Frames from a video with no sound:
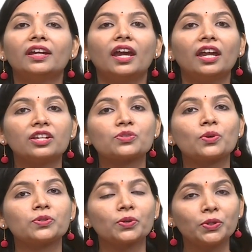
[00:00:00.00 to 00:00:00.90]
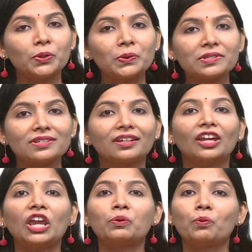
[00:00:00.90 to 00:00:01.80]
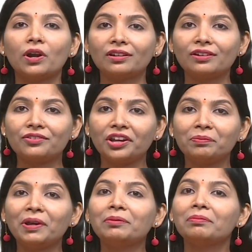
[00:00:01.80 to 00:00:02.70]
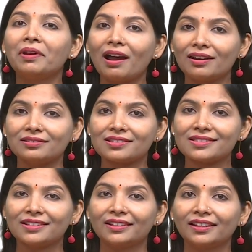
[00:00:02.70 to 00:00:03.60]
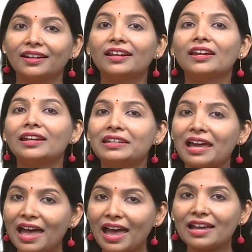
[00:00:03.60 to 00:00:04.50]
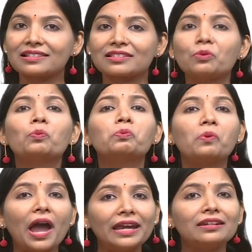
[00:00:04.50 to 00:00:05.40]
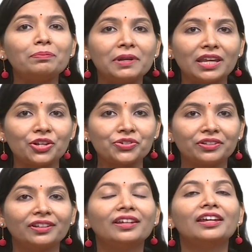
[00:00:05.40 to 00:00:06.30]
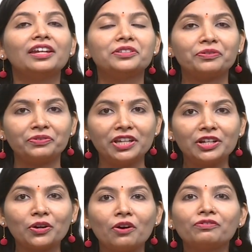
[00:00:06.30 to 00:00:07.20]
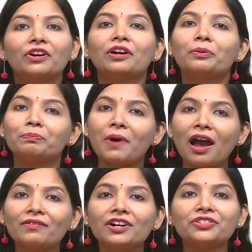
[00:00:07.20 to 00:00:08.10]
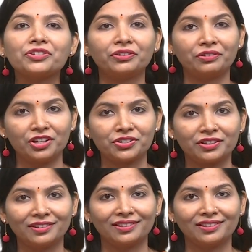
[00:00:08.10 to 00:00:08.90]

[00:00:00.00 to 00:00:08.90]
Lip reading: It is also used in water treatment plants. It has wide application in the field of power generation.